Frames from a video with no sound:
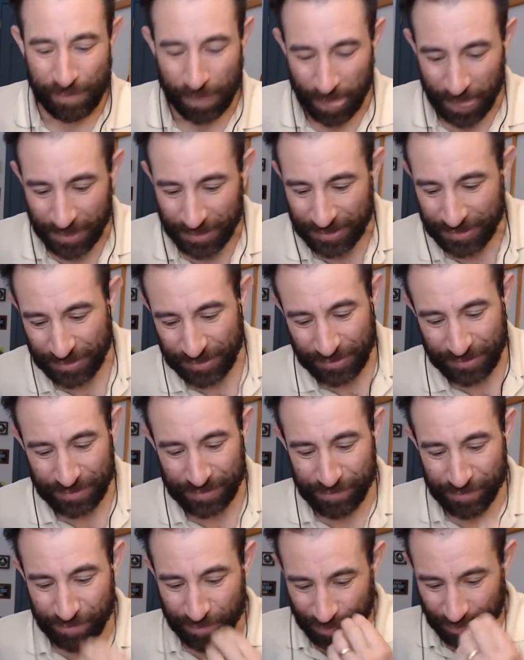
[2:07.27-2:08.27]
So
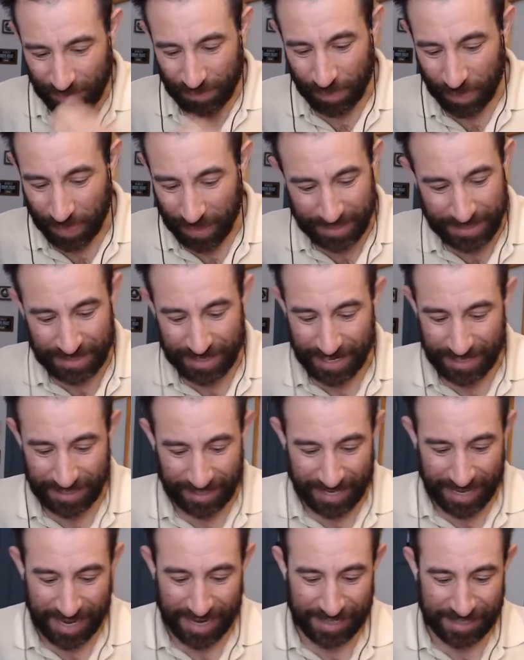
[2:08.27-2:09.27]
it's not the
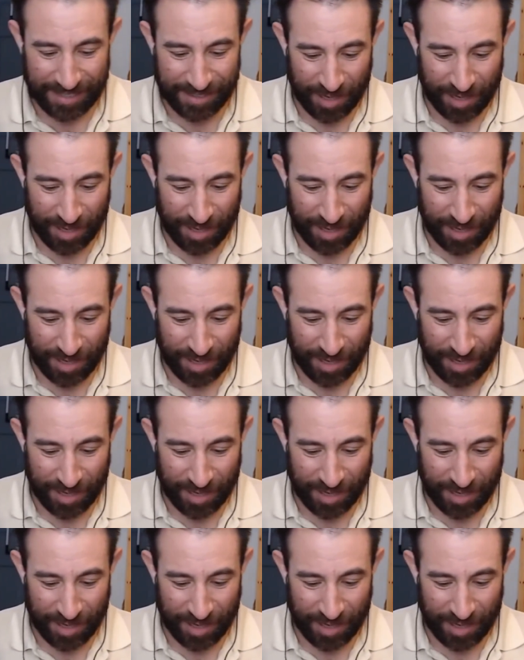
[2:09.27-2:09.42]
case.